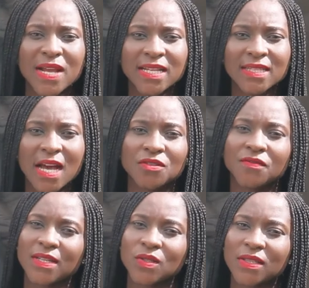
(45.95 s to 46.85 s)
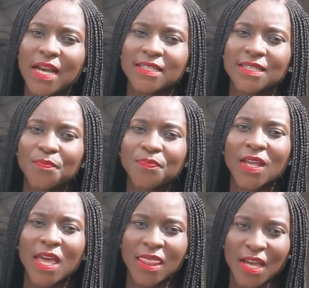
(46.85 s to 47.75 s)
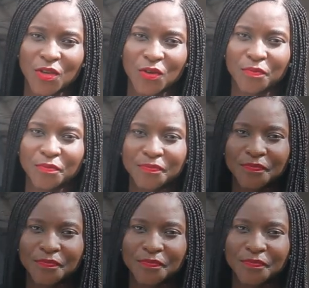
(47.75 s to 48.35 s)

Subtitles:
menace out of our society. Thank you.